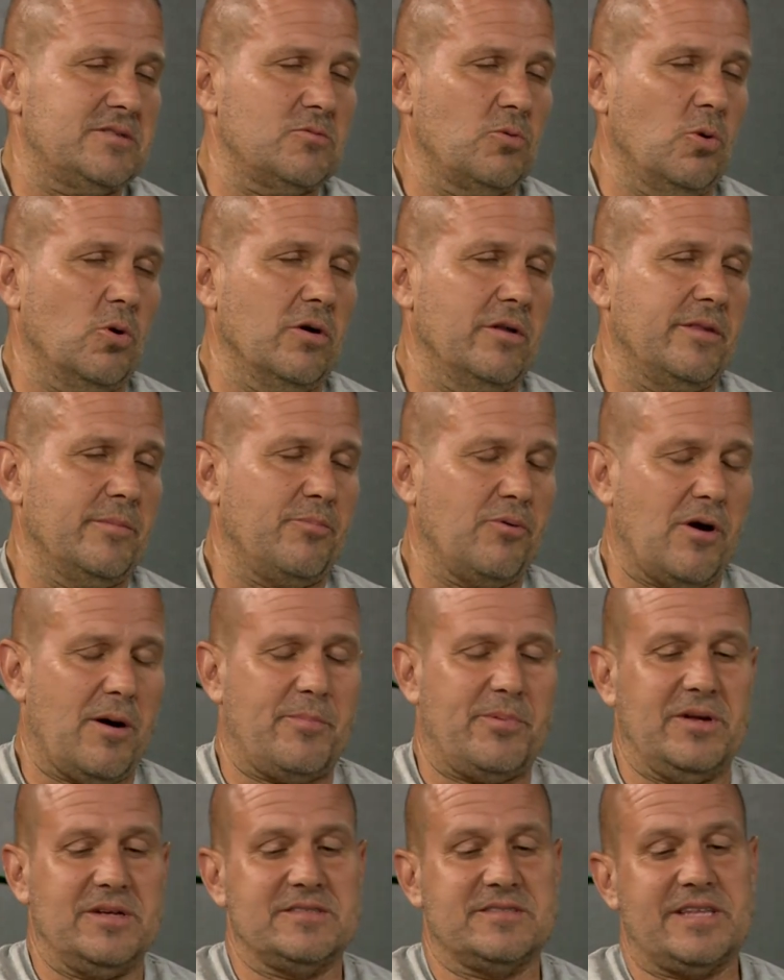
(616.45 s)
or the
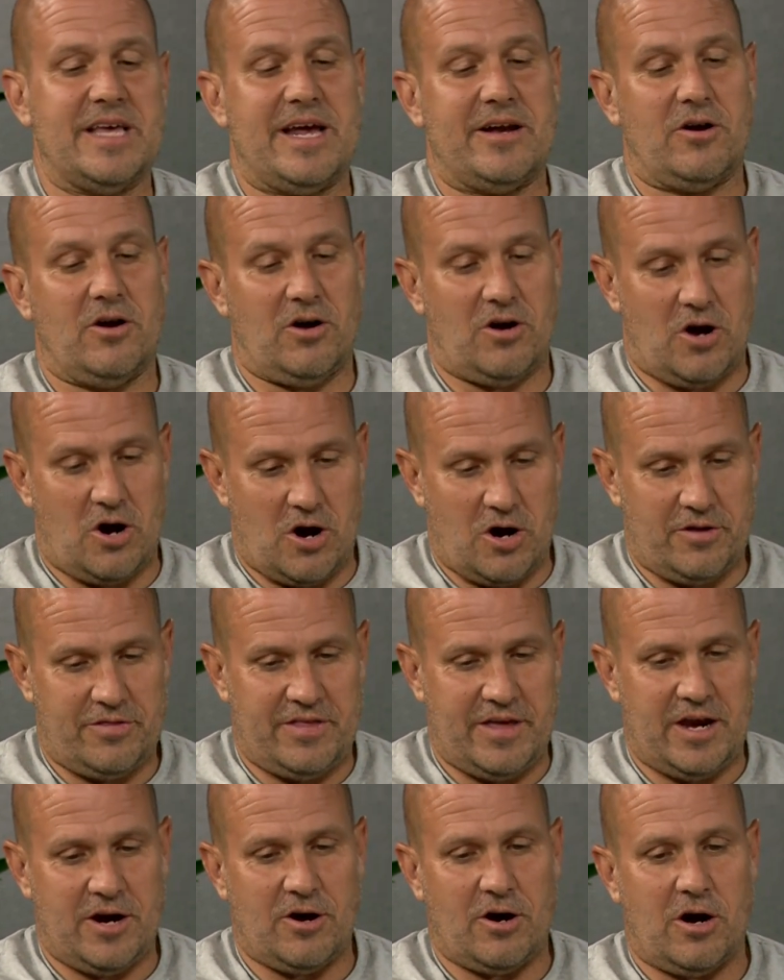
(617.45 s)
properties that are
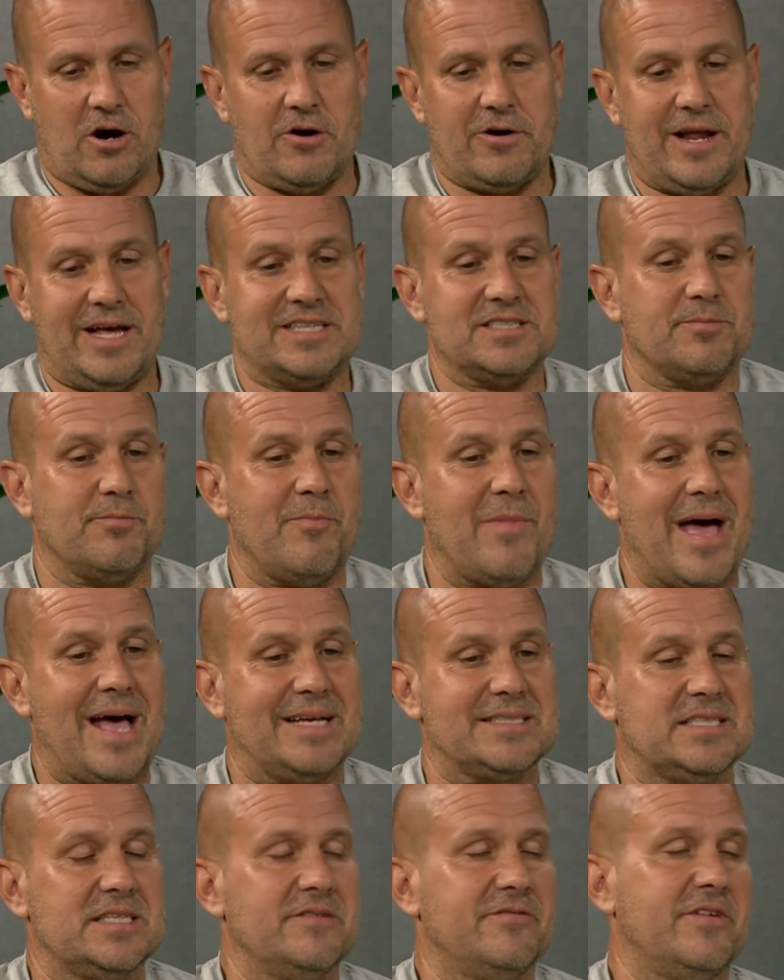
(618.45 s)
there aren't as
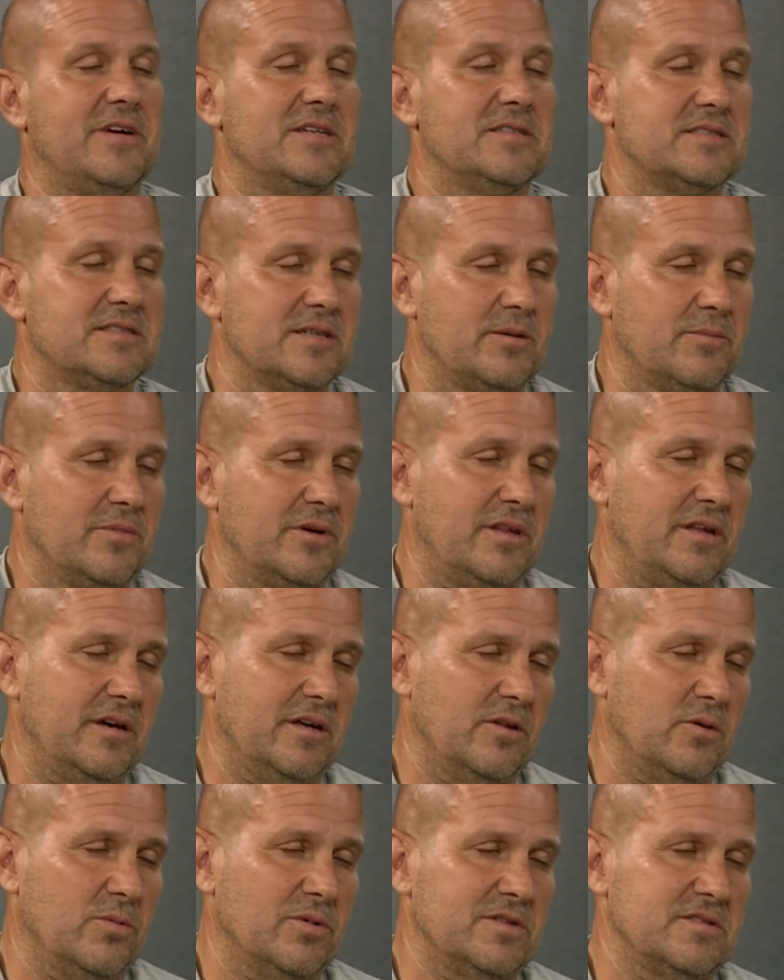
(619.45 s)
massive as some of the
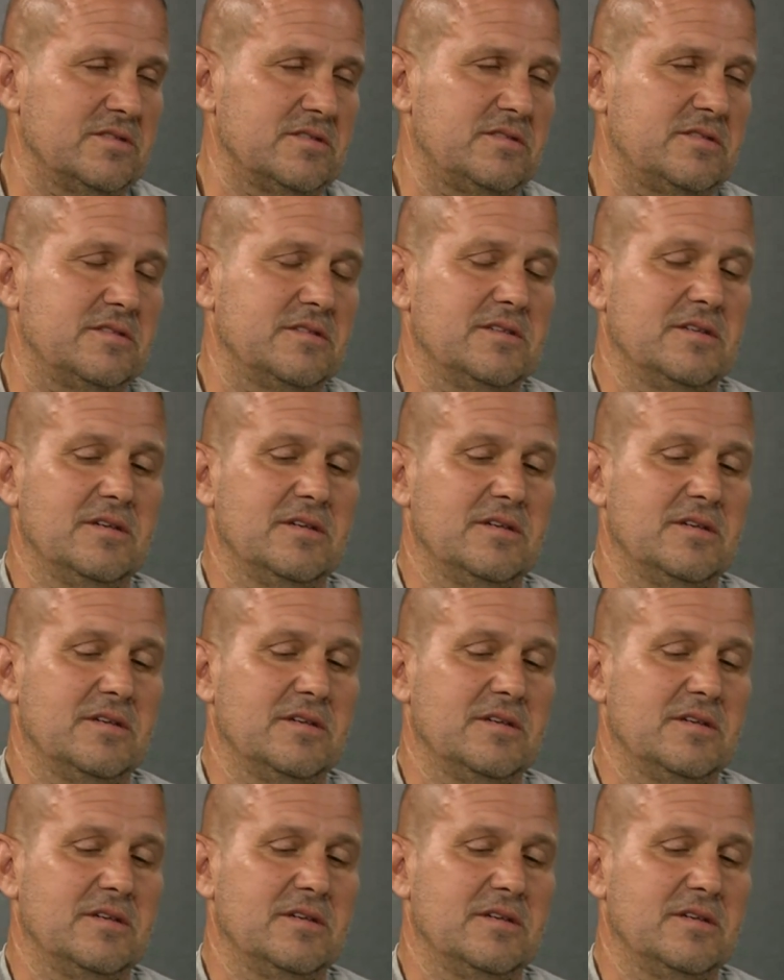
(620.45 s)
other ones.